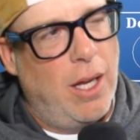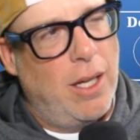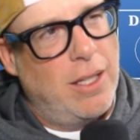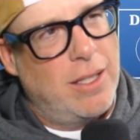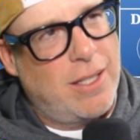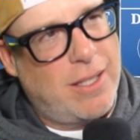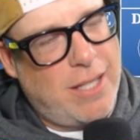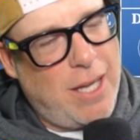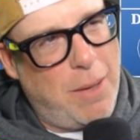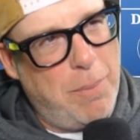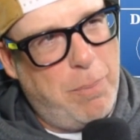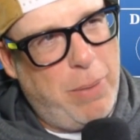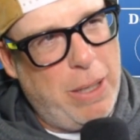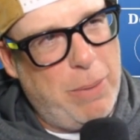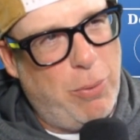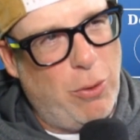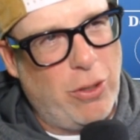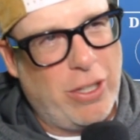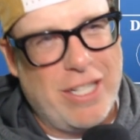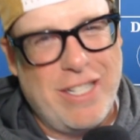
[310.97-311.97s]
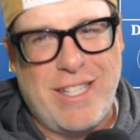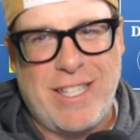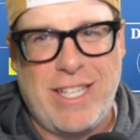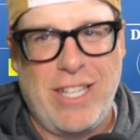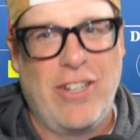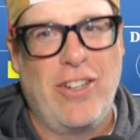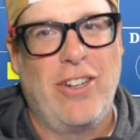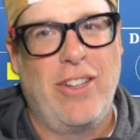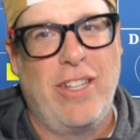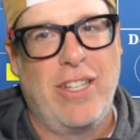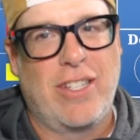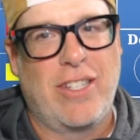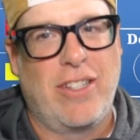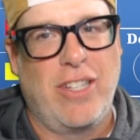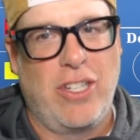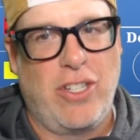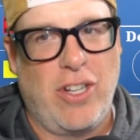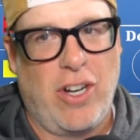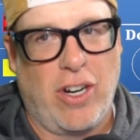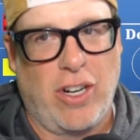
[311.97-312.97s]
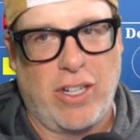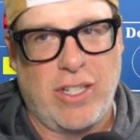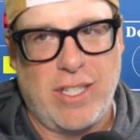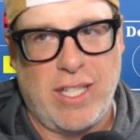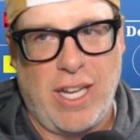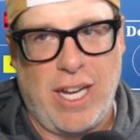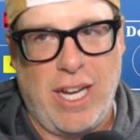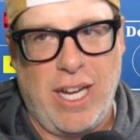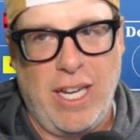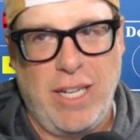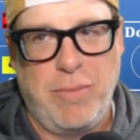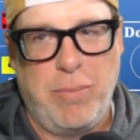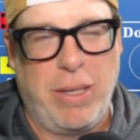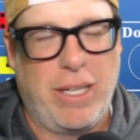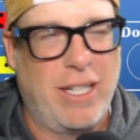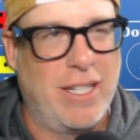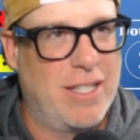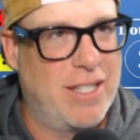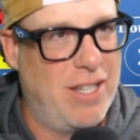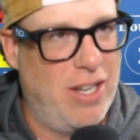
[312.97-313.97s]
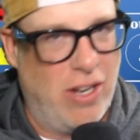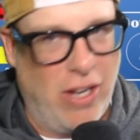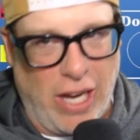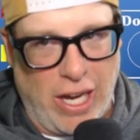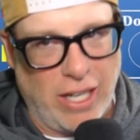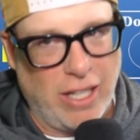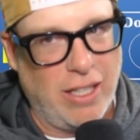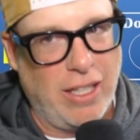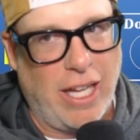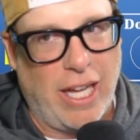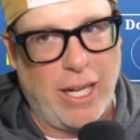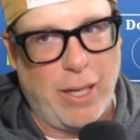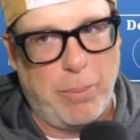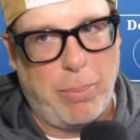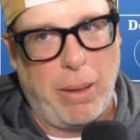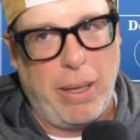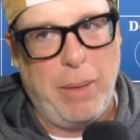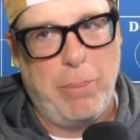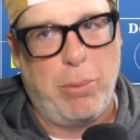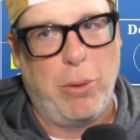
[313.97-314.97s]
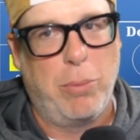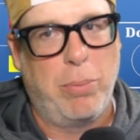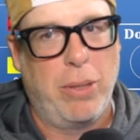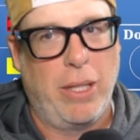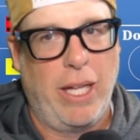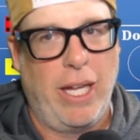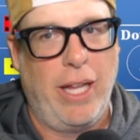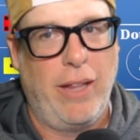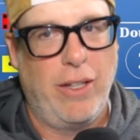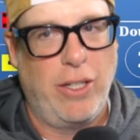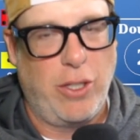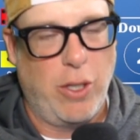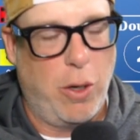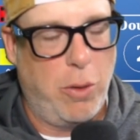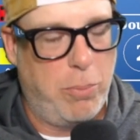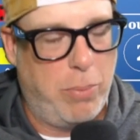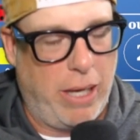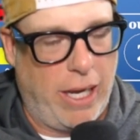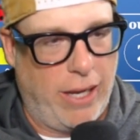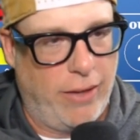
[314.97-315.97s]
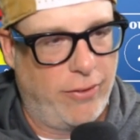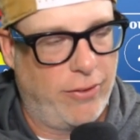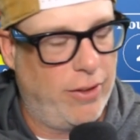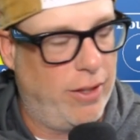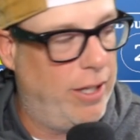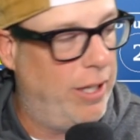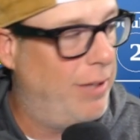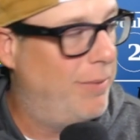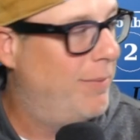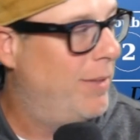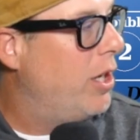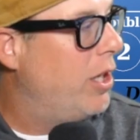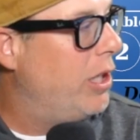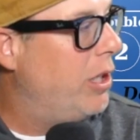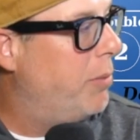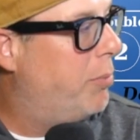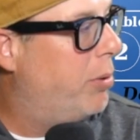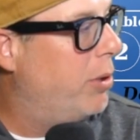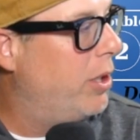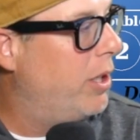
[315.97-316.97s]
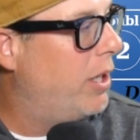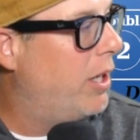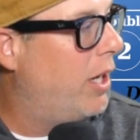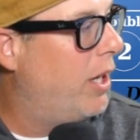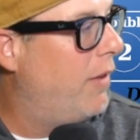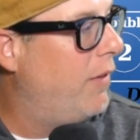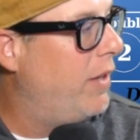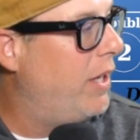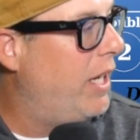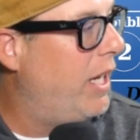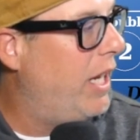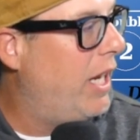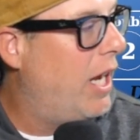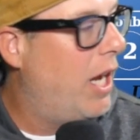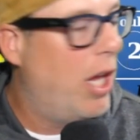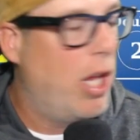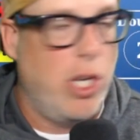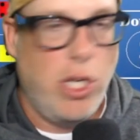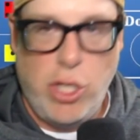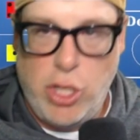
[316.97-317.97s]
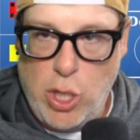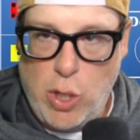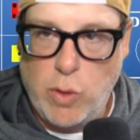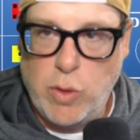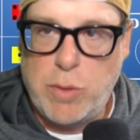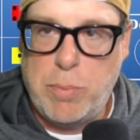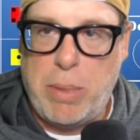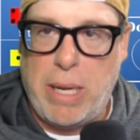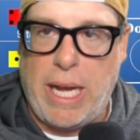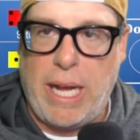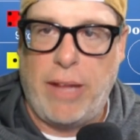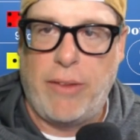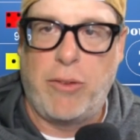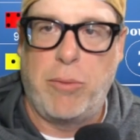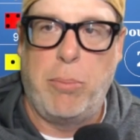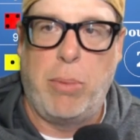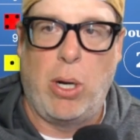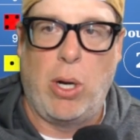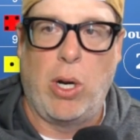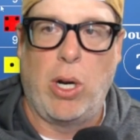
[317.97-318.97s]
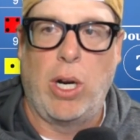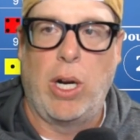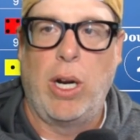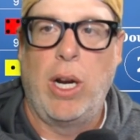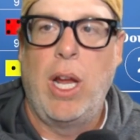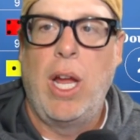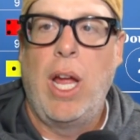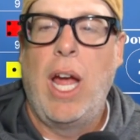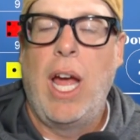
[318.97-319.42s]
Some people consider this the dark side because not a lot of people play the don't pass line. You put it on the don't pass bar.